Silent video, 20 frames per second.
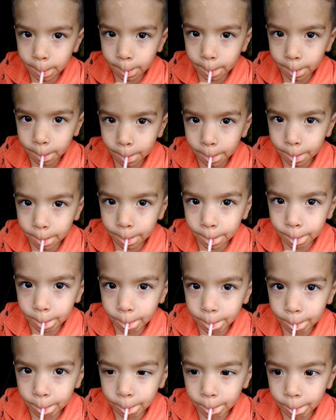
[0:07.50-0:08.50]

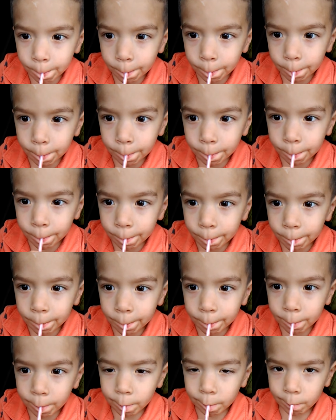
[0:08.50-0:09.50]

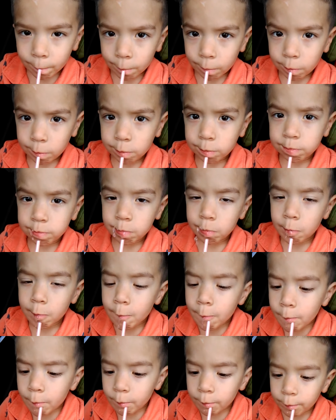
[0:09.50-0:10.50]

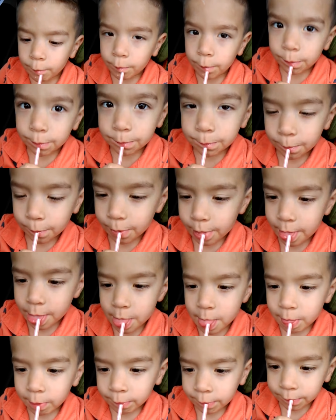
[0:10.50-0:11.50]

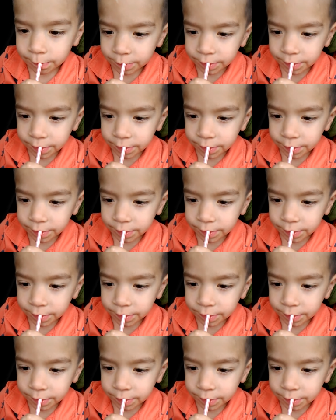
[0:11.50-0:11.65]
No one is speaking in this clip.